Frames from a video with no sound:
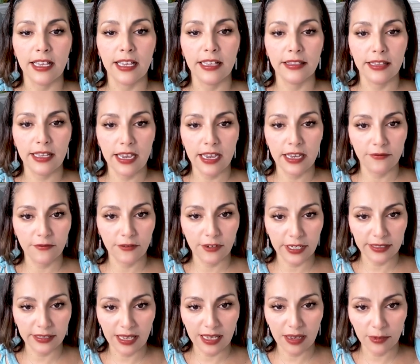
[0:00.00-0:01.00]
and then, for
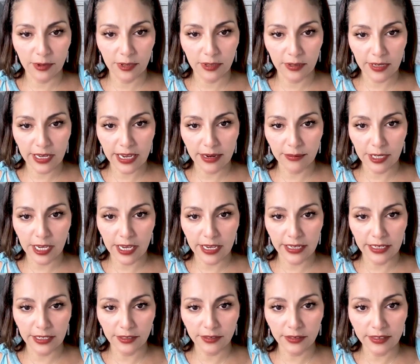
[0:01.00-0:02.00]
example, I'm
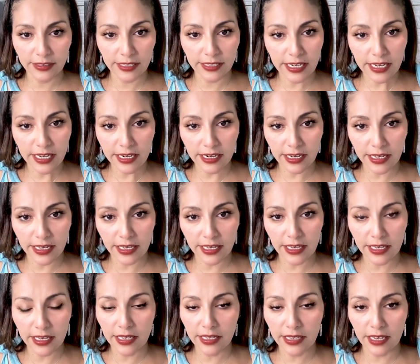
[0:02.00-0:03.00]
not interested
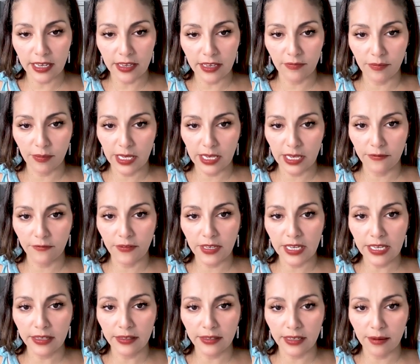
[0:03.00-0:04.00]
in FBA
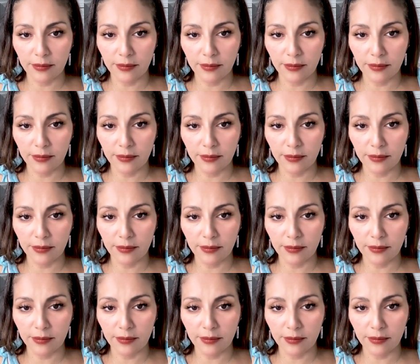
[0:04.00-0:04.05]
fees.